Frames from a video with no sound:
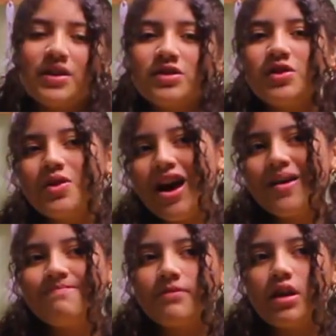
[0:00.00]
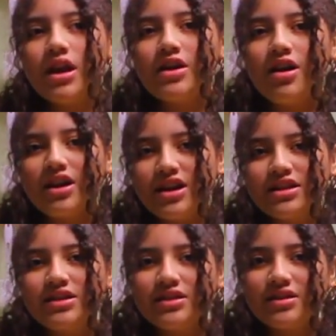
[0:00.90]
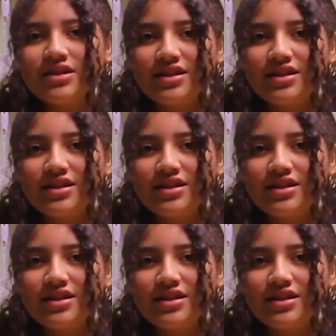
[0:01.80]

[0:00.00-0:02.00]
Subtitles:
So yeah, in August,